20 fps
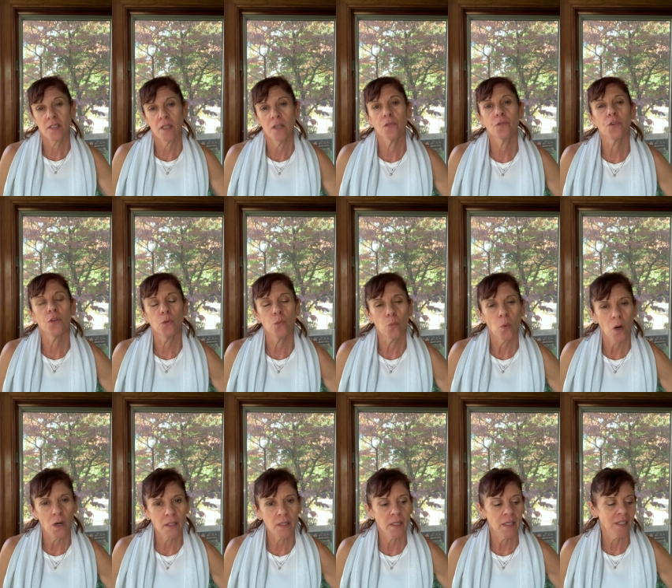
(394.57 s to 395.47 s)
If you
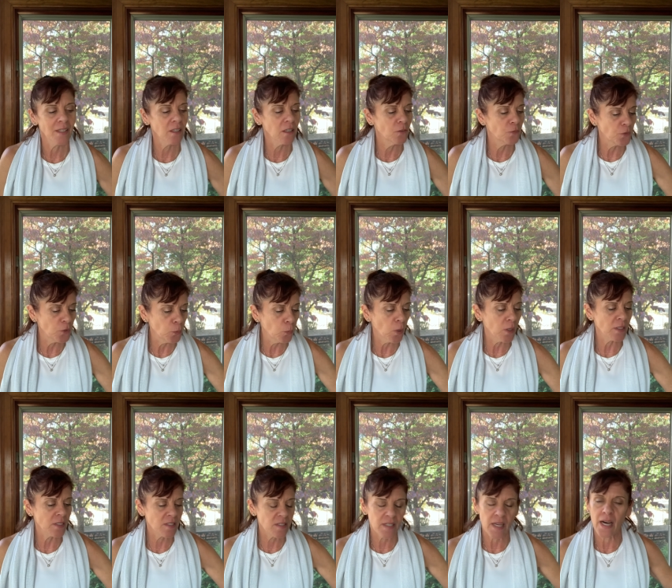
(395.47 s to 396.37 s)
want, like, if you want
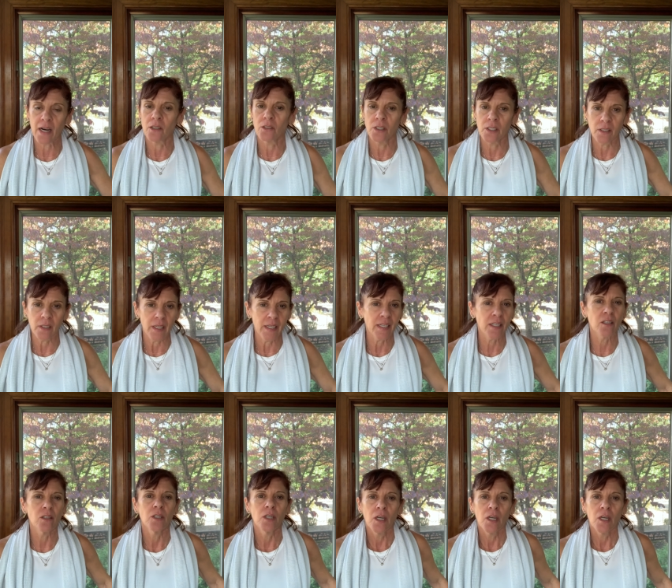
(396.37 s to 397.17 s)
a salad, like